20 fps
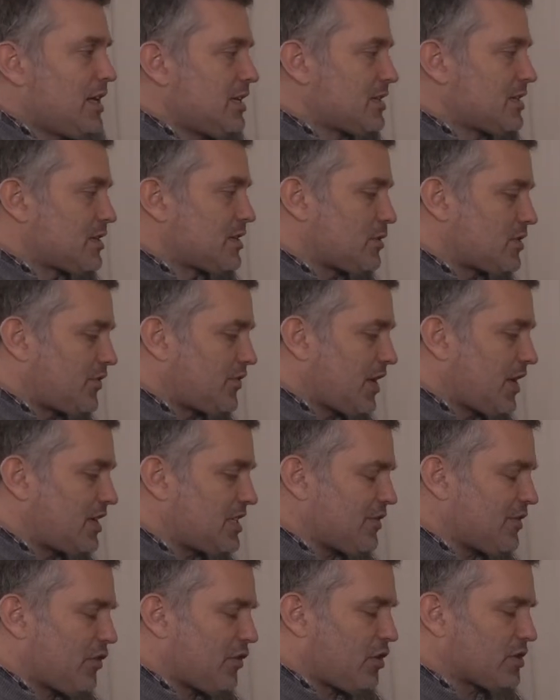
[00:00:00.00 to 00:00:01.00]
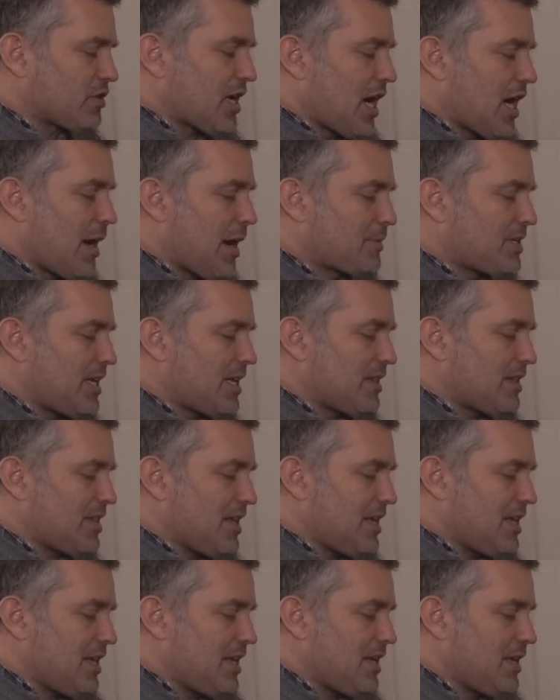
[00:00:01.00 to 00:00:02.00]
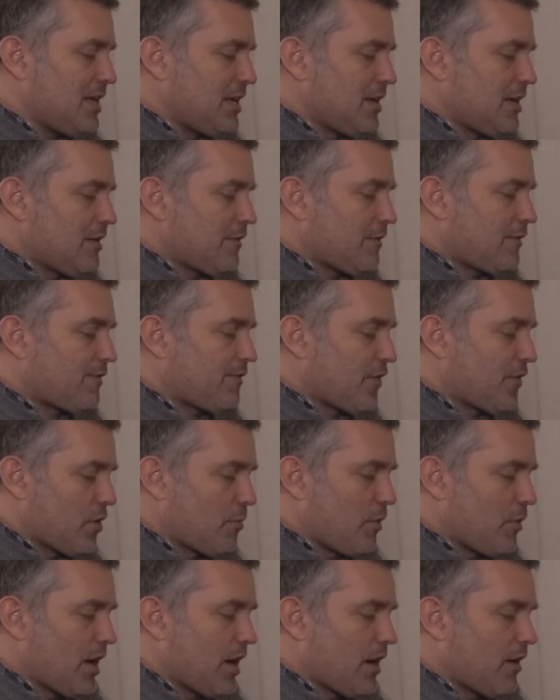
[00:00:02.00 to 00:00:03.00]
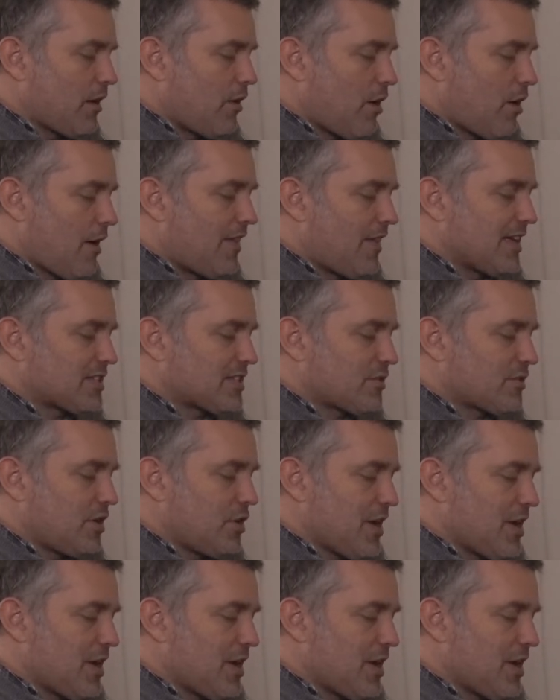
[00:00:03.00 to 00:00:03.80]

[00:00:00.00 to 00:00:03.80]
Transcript: so it's very difficult to update the firmware on that screen.